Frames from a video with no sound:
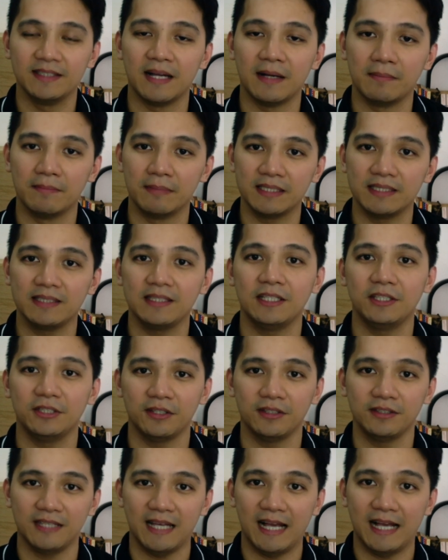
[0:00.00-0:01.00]
Namba
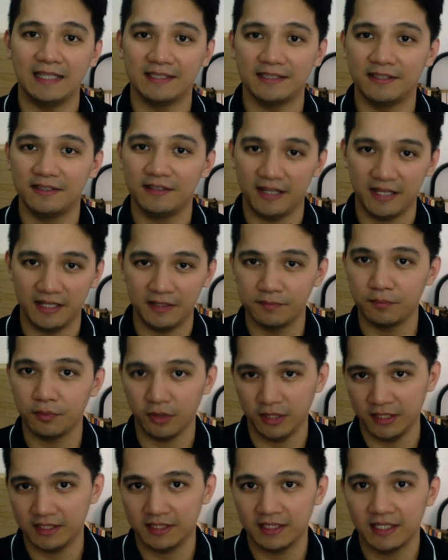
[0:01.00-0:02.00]
stations as their
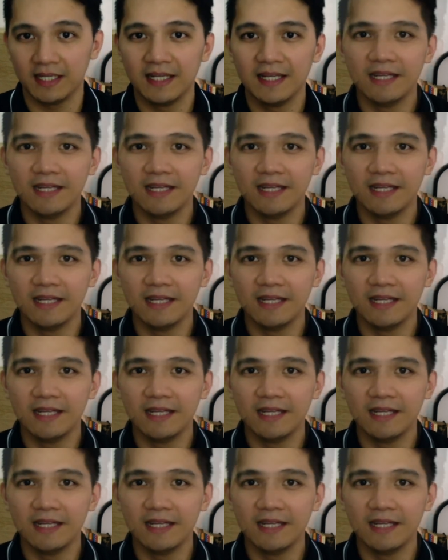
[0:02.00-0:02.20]
endpoints.